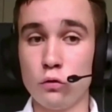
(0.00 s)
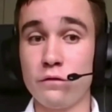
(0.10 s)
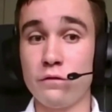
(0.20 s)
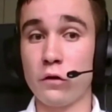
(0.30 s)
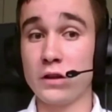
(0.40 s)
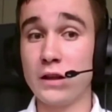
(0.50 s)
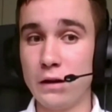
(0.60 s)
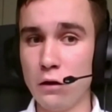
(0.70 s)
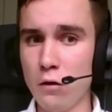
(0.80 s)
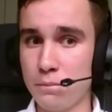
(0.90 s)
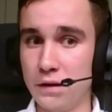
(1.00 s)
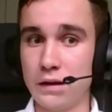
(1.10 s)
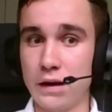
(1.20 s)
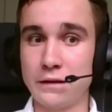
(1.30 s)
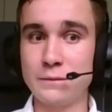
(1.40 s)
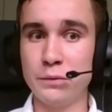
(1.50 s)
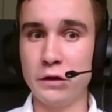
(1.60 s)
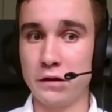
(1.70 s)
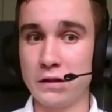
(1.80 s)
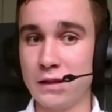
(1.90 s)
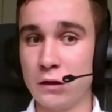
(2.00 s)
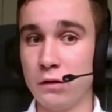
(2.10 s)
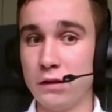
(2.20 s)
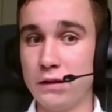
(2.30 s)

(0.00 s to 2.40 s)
for the development and experience that